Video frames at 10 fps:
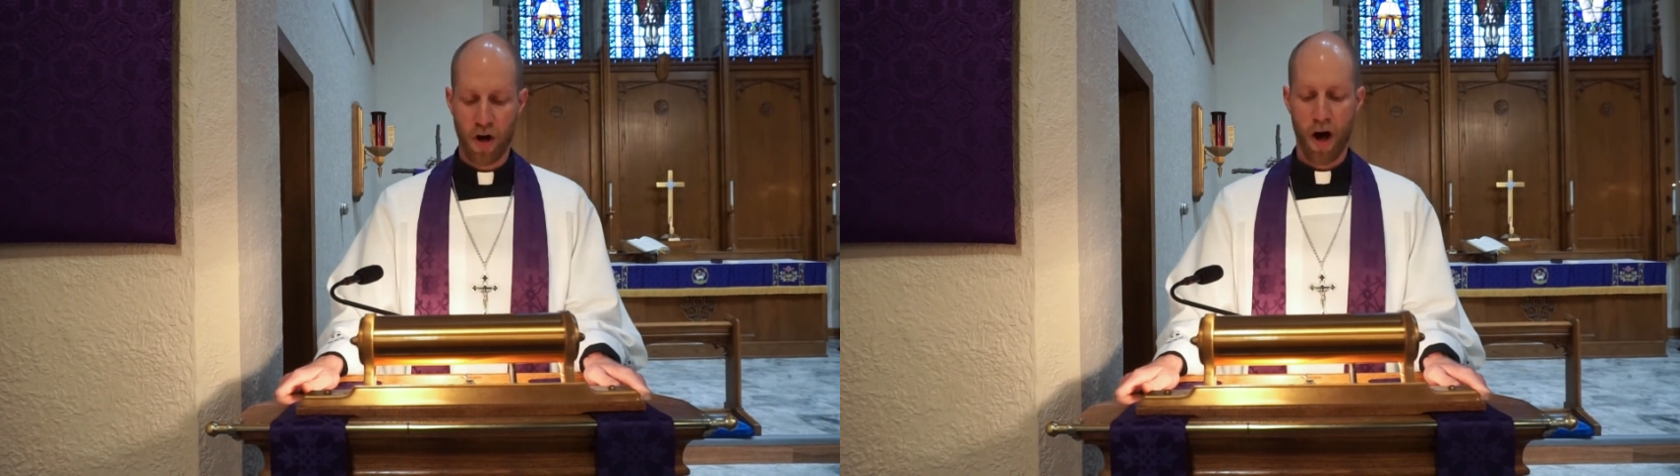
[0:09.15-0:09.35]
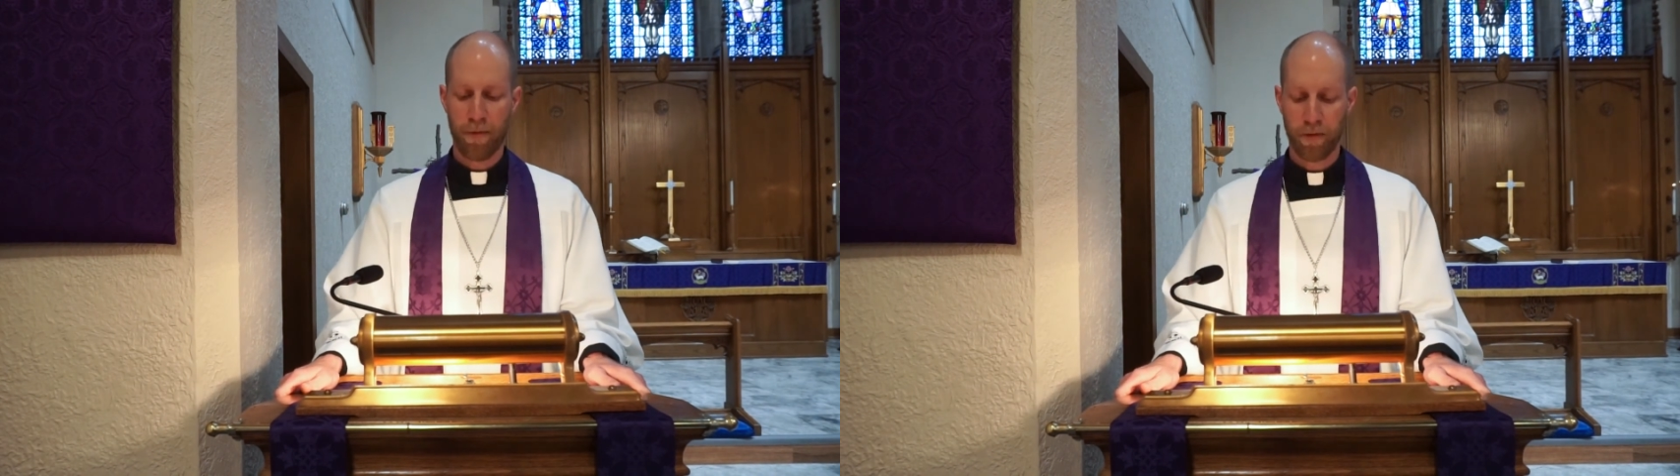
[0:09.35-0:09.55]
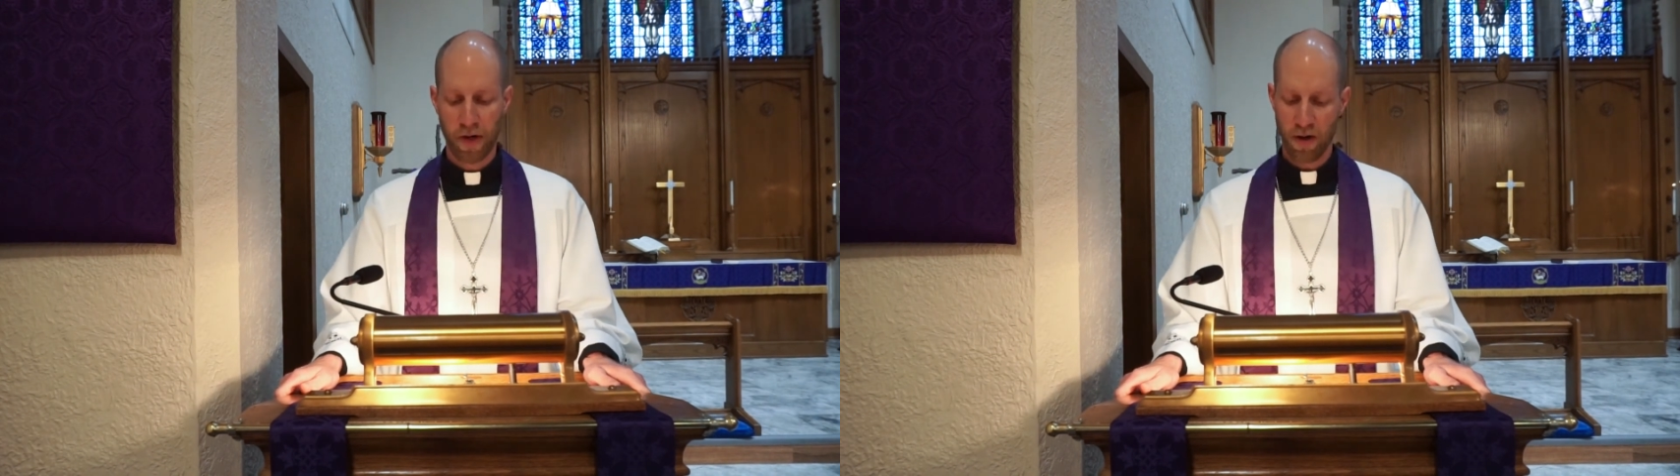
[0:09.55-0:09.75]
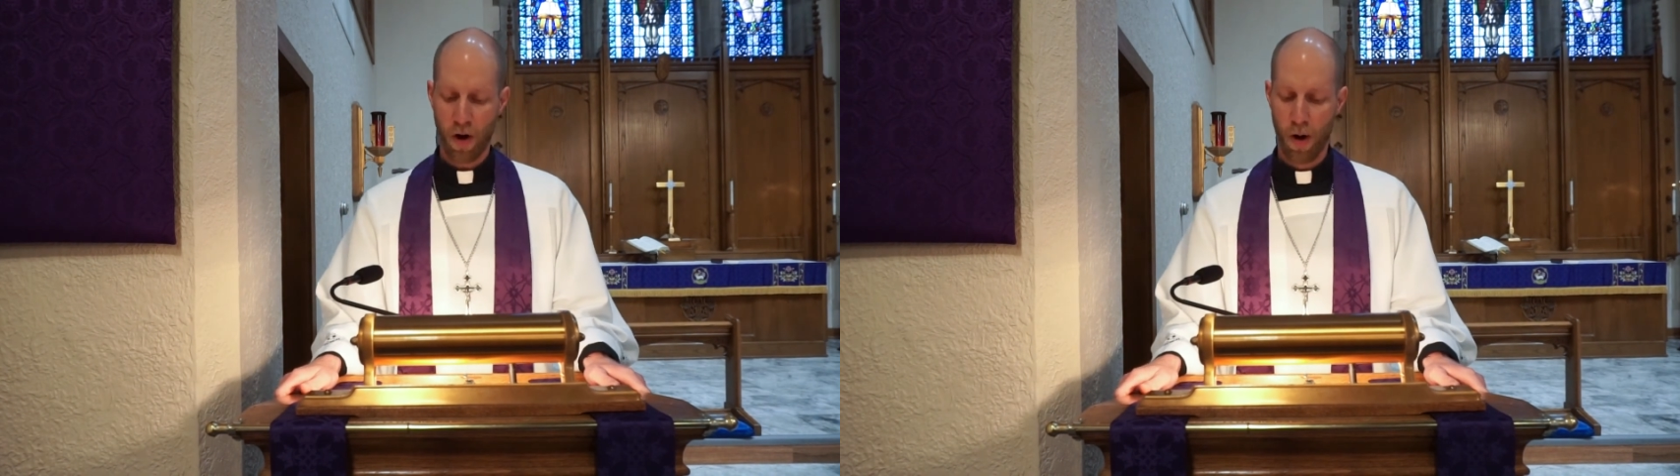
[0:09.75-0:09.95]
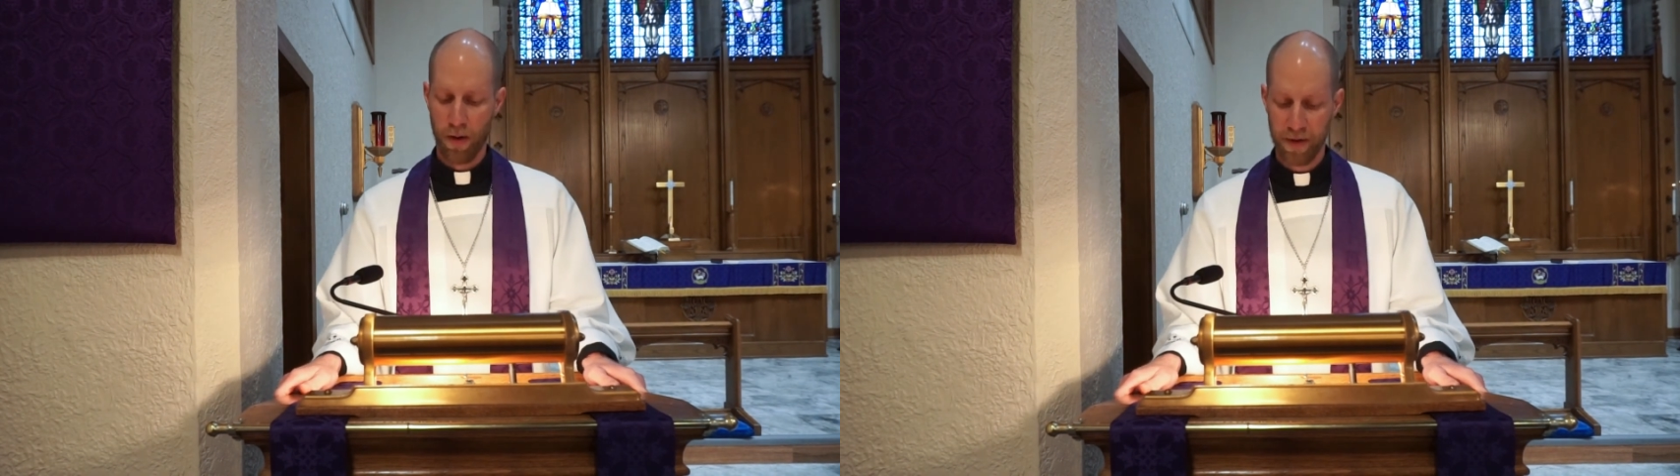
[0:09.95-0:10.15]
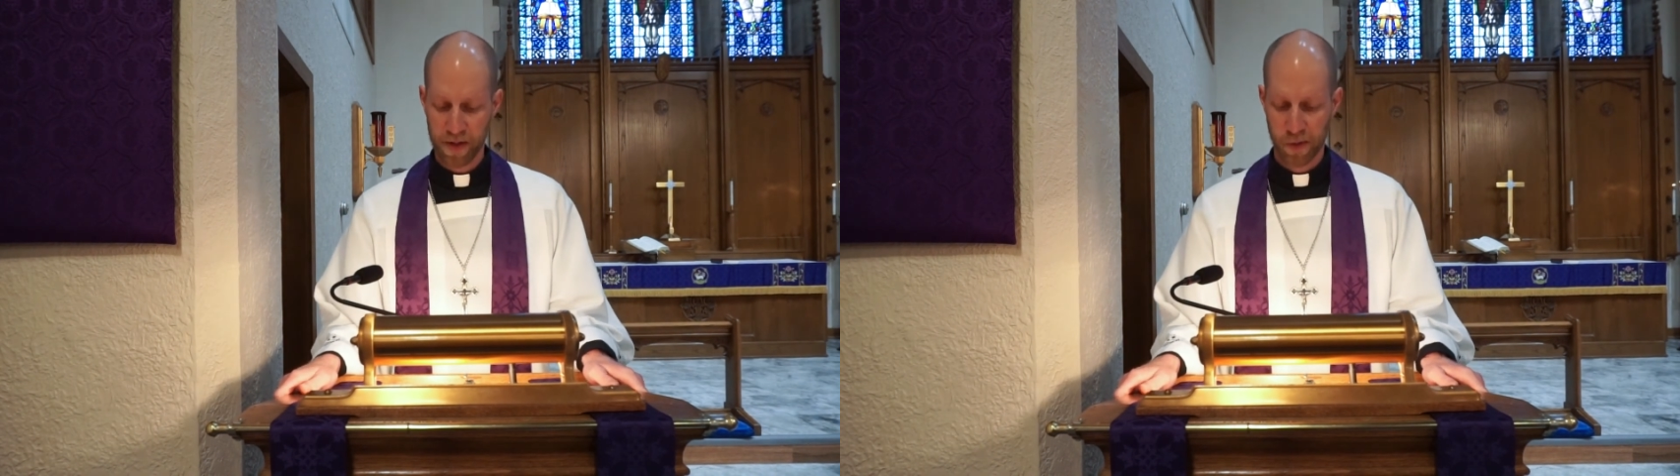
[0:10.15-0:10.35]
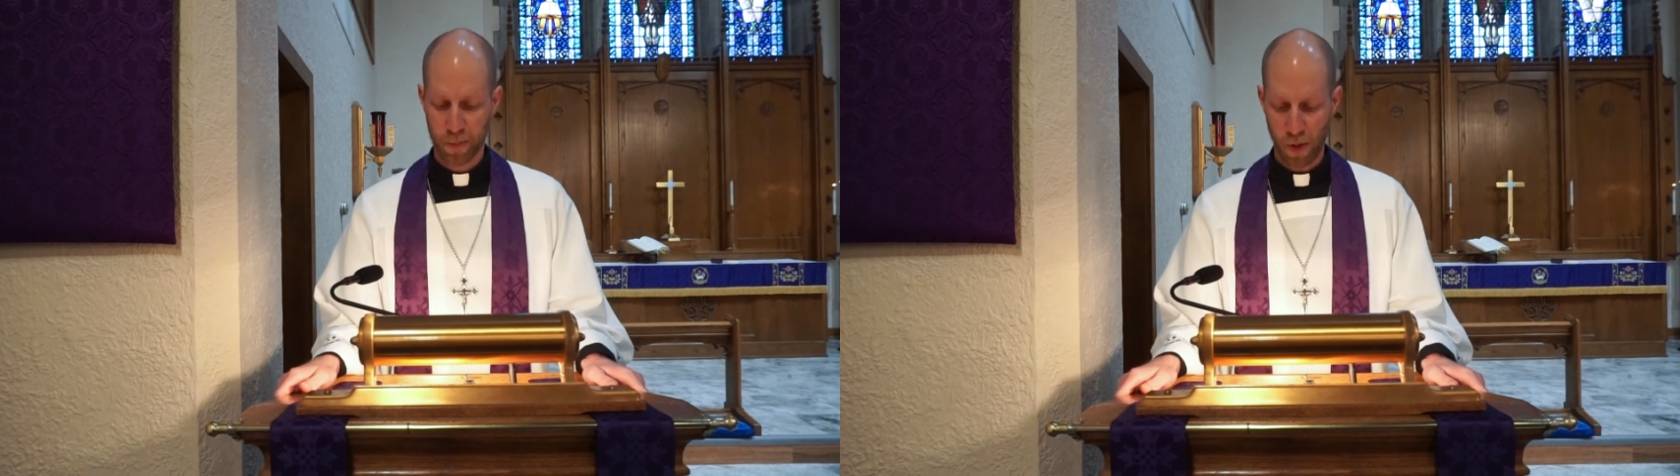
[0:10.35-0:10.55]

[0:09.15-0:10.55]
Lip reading: offering all this